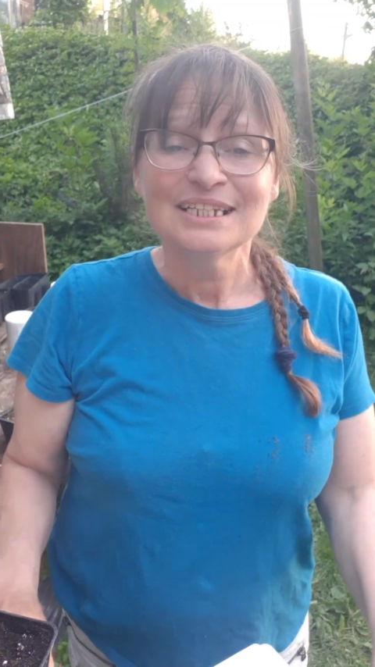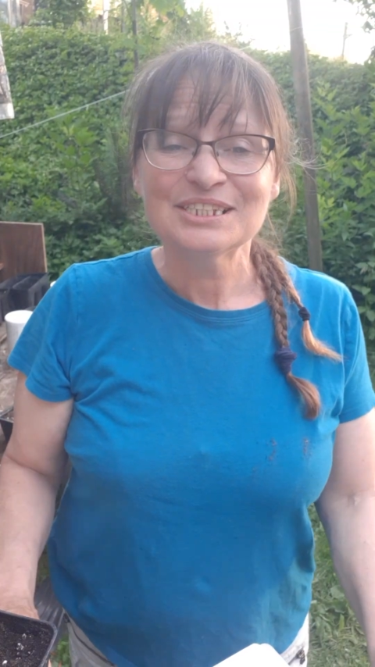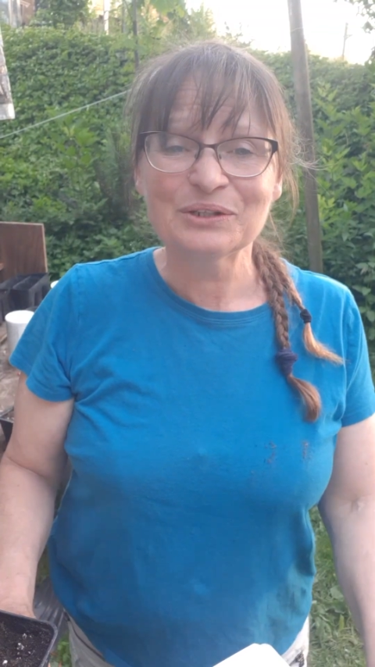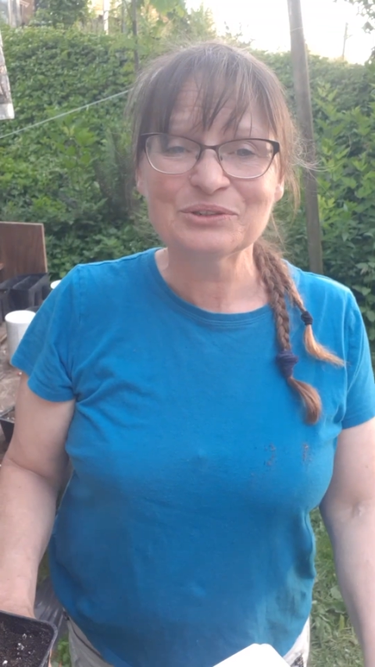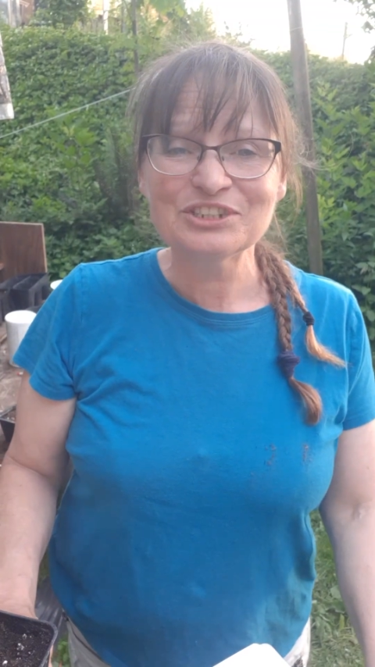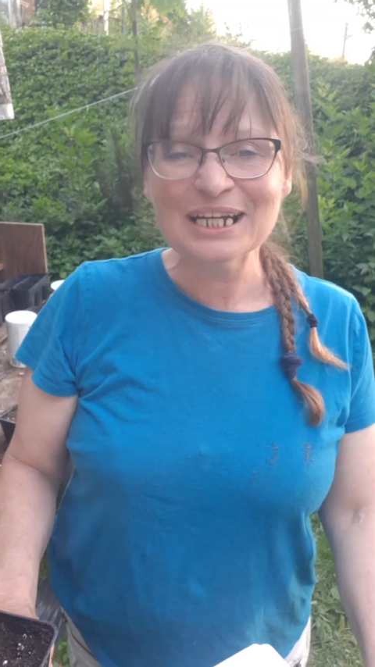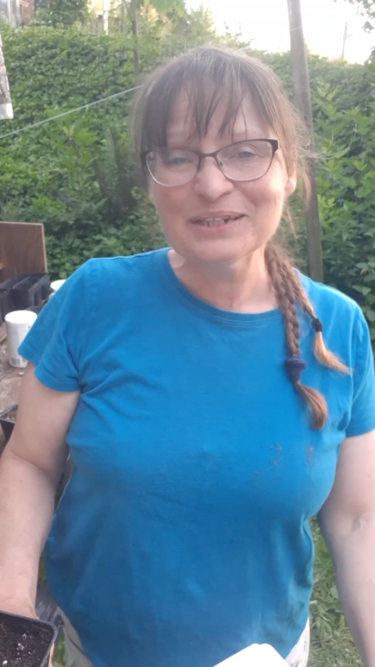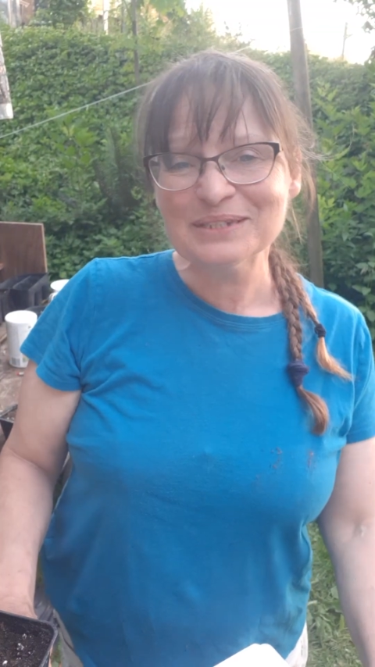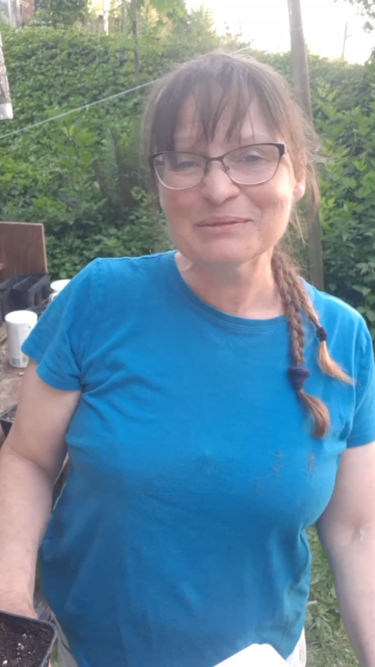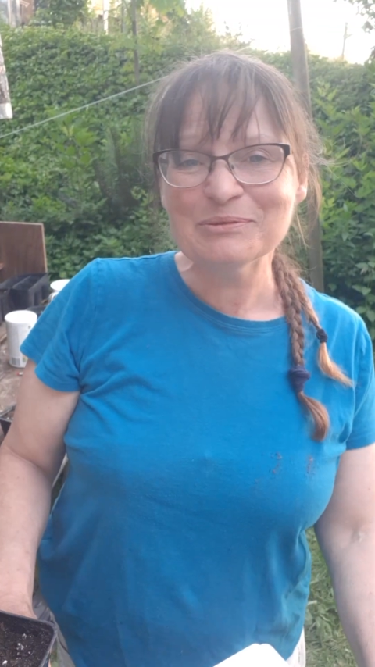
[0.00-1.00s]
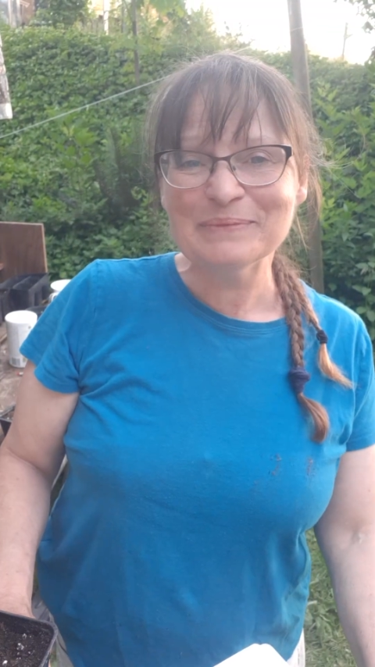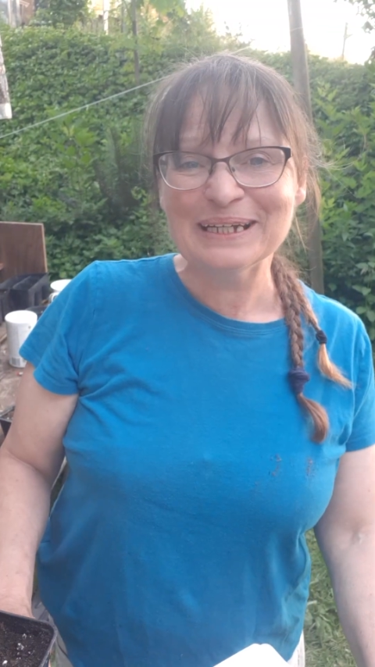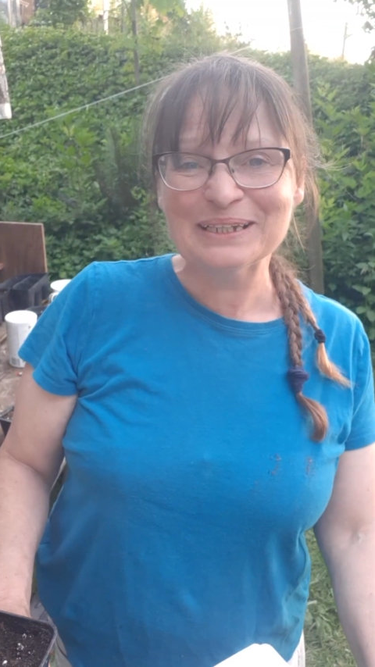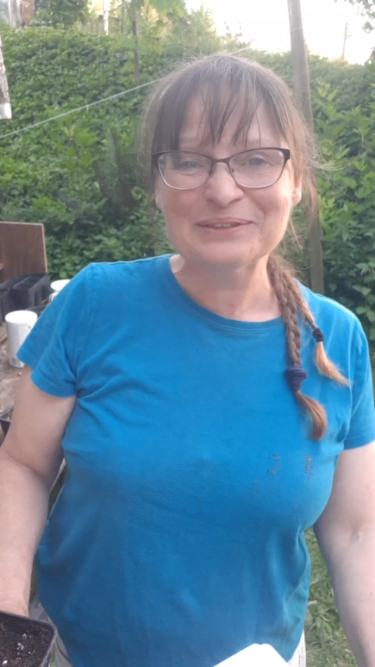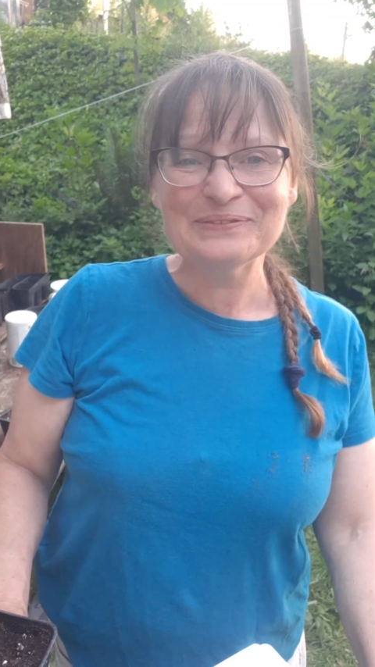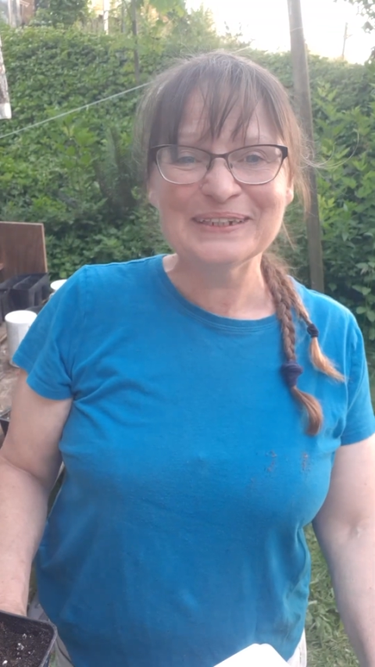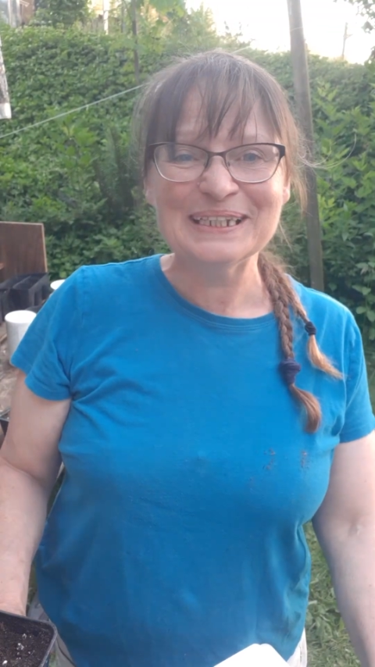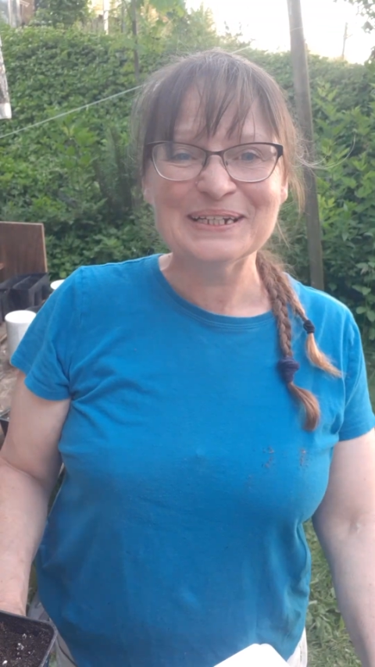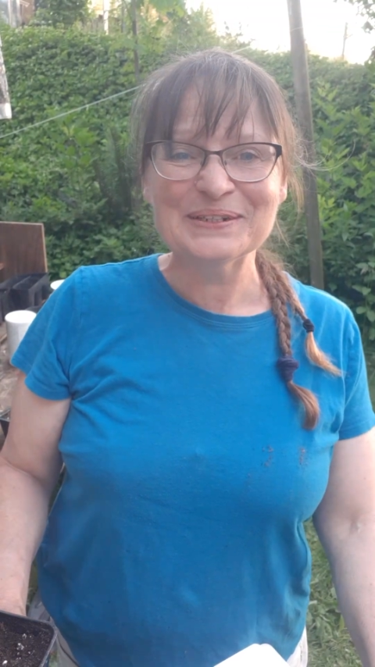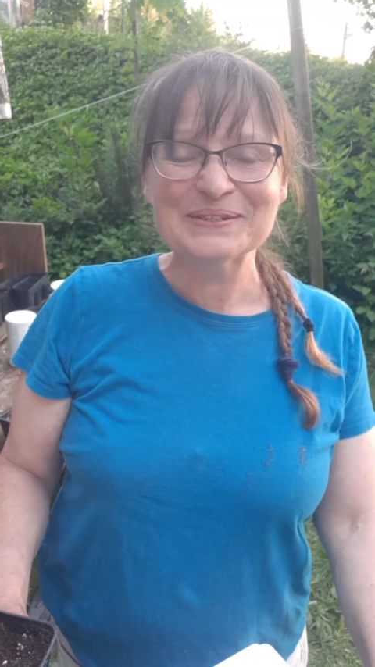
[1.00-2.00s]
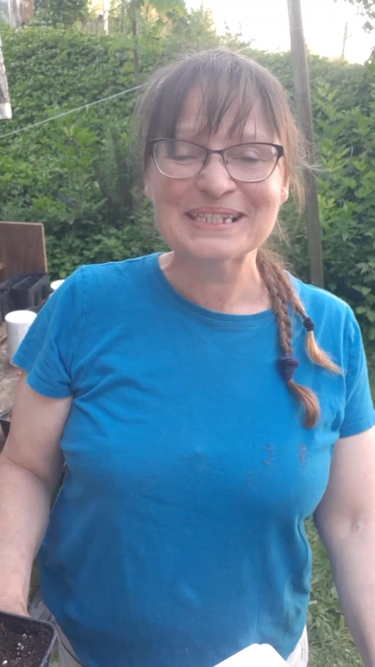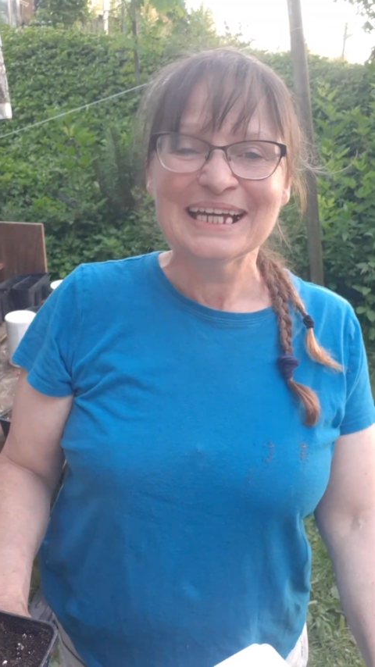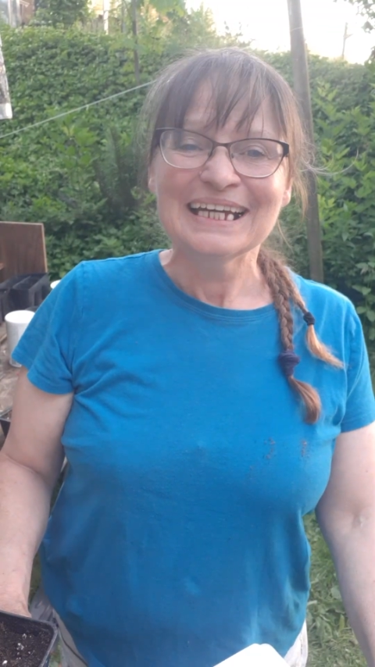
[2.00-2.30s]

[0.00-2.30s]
So check out some of my other videos.